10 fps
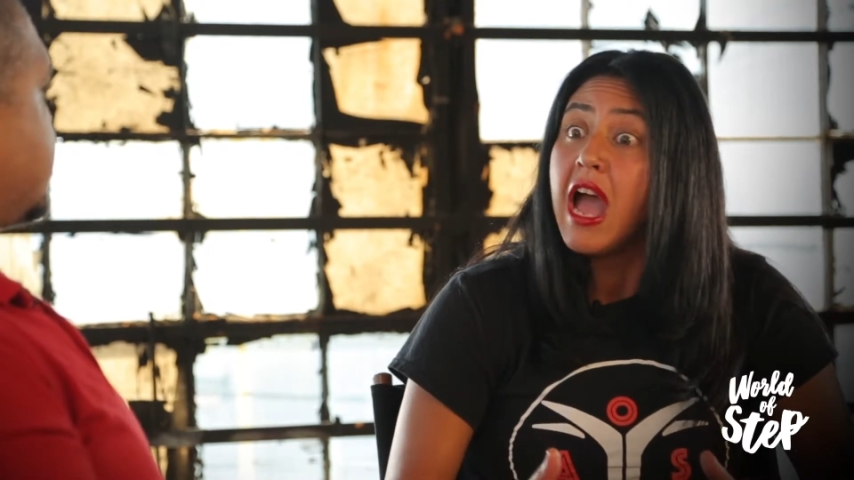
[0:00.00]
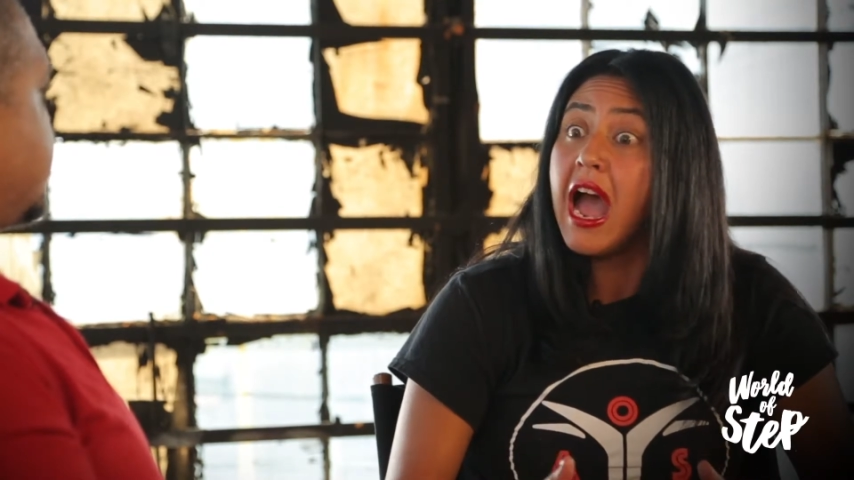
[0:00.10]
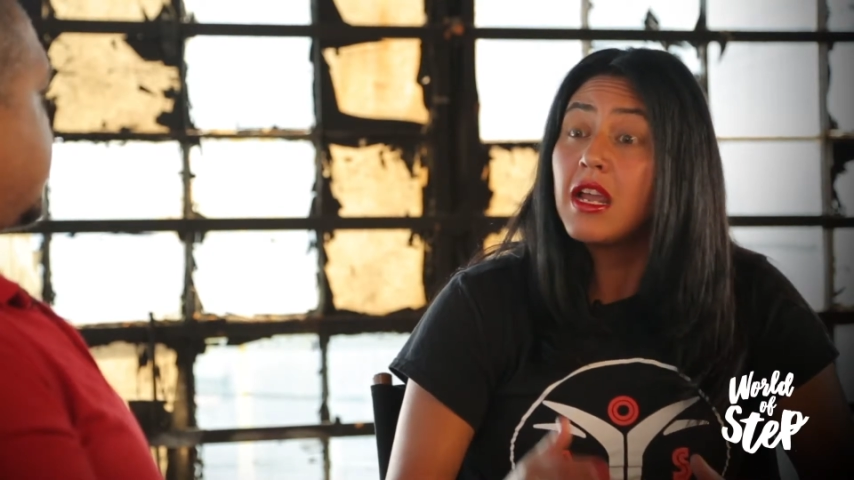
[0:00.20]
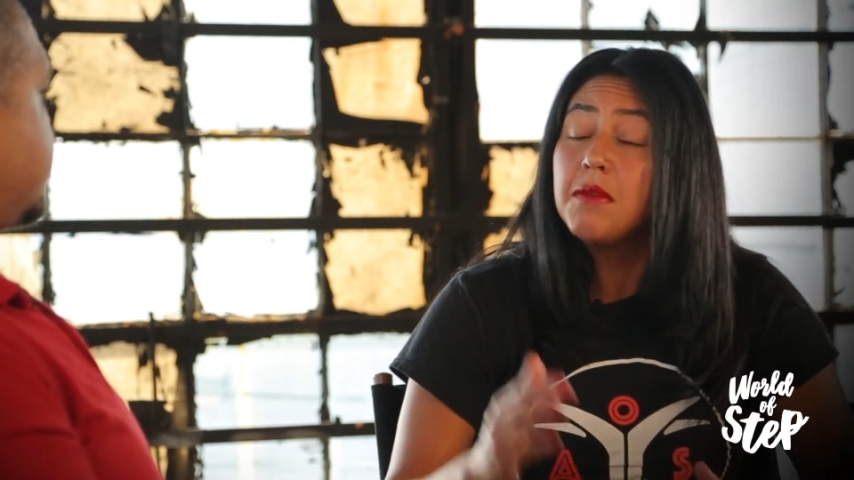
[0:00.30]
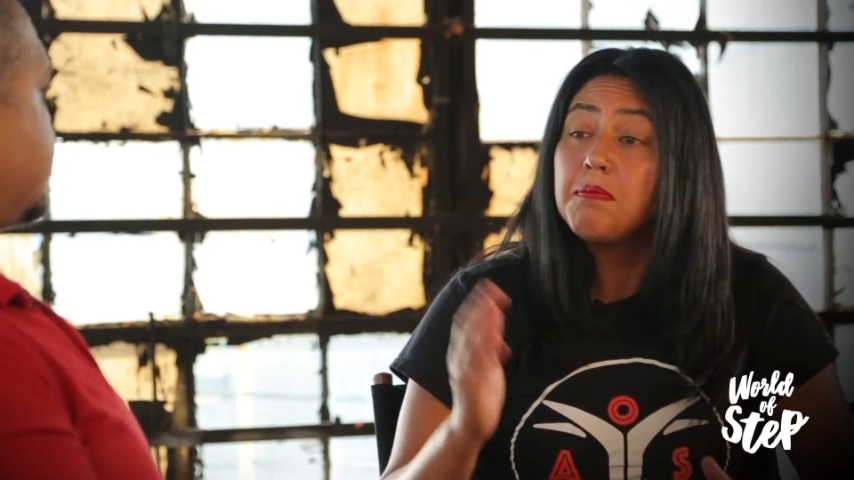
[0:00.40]

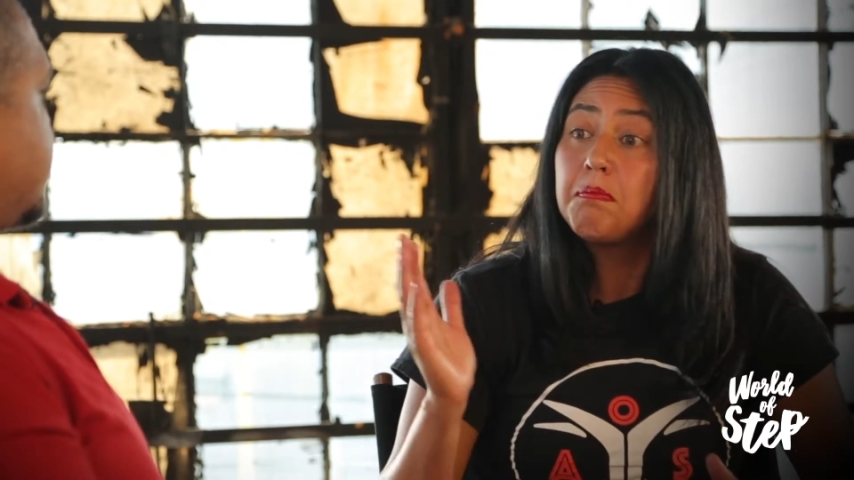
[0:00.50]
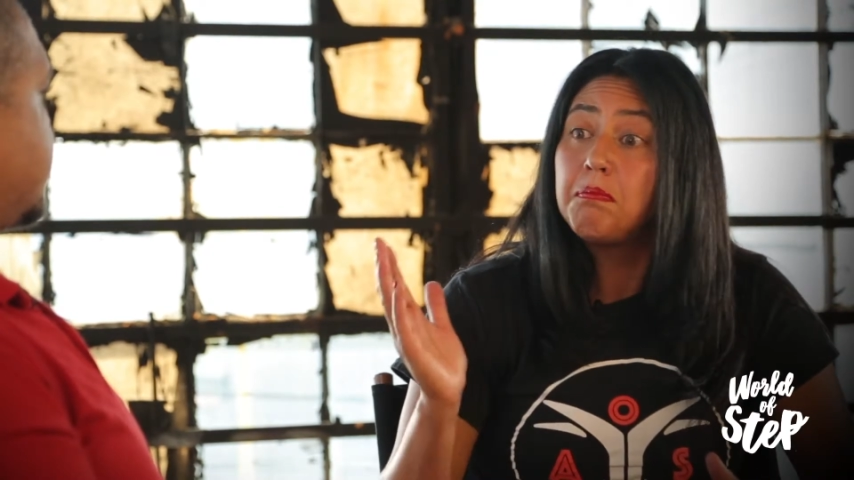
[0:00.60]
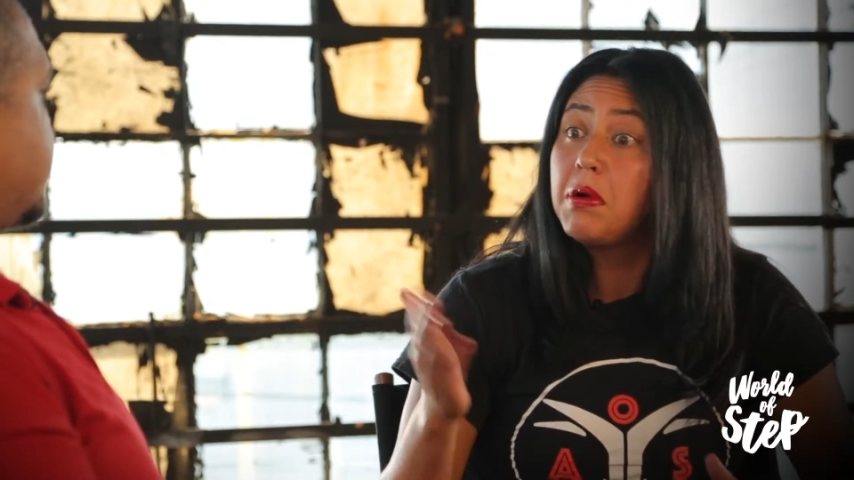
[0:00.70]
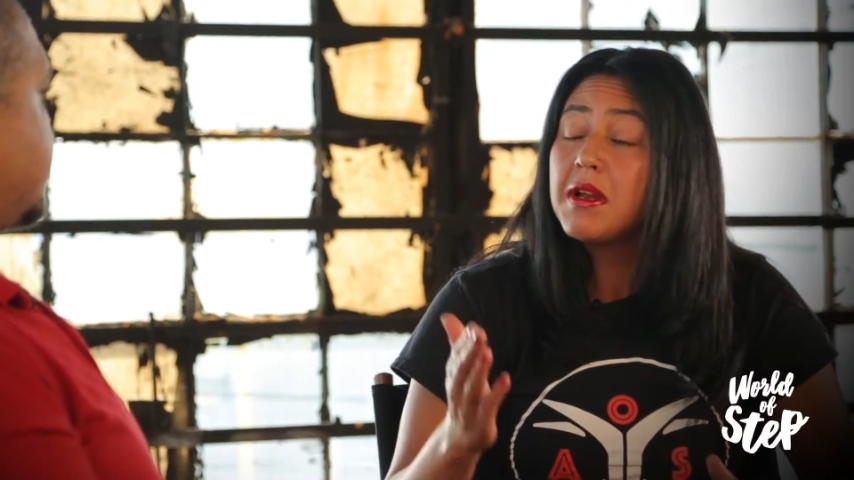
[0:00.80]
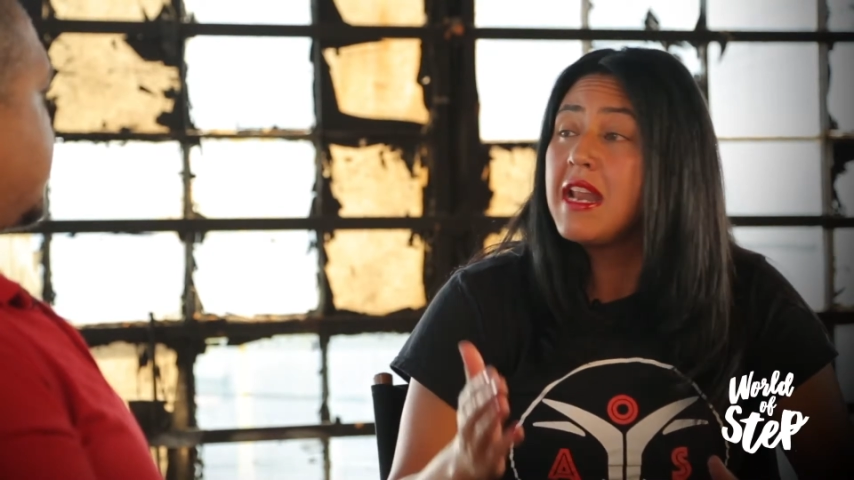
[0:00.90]
I can
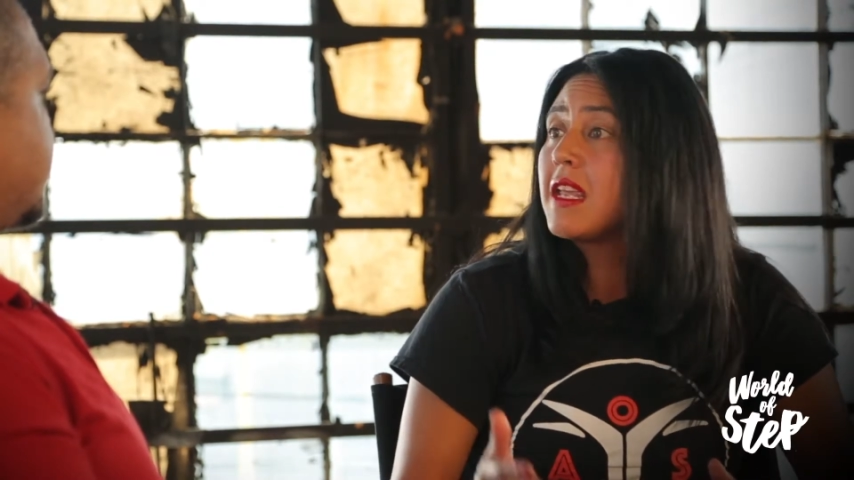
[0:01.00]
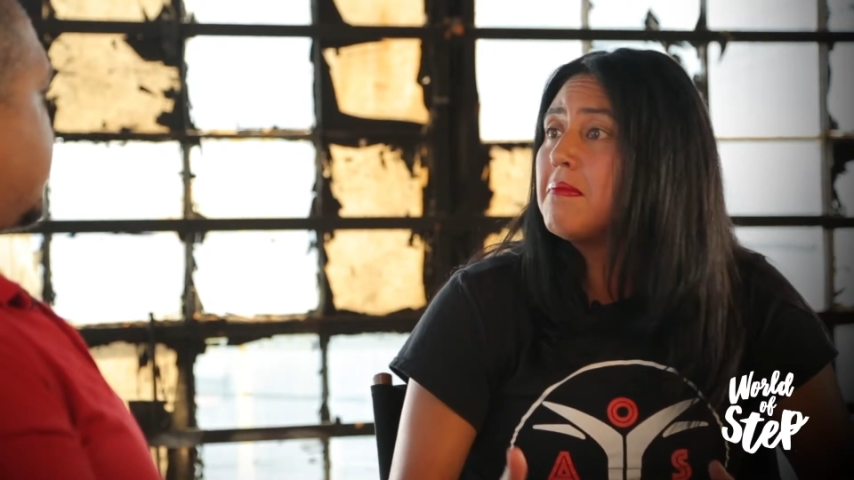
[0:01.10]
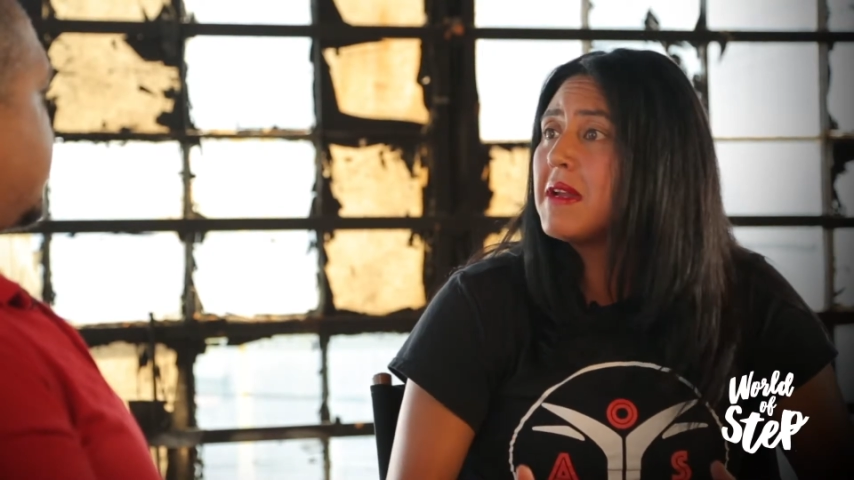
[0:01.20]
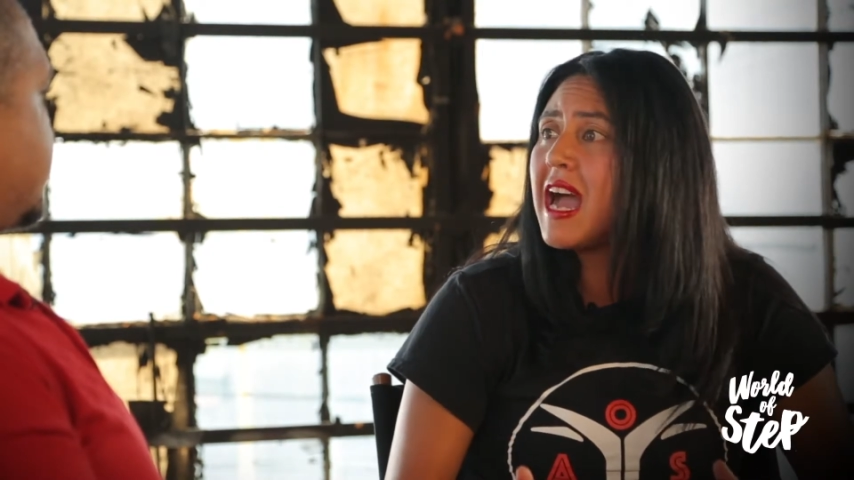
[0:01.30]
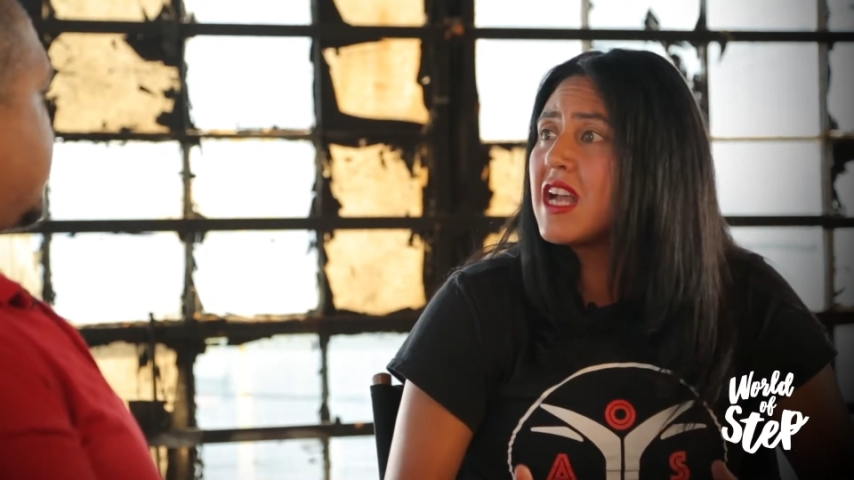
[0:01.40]
put a Nicki
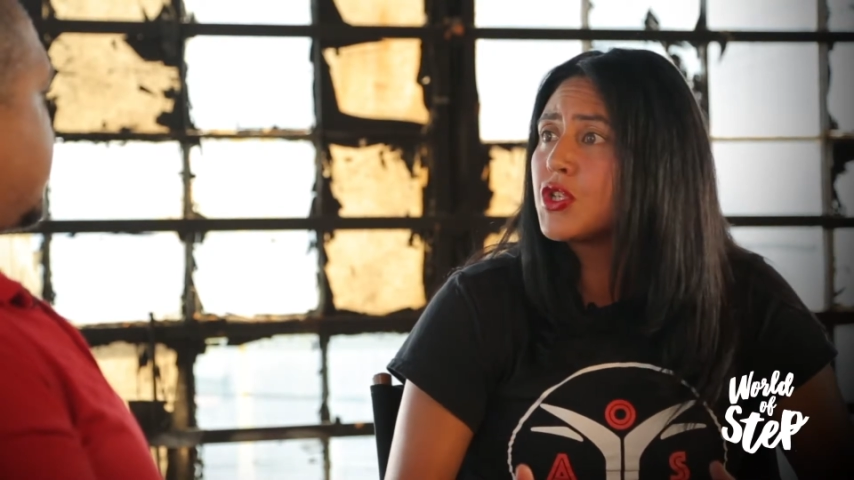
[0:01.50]
Minaj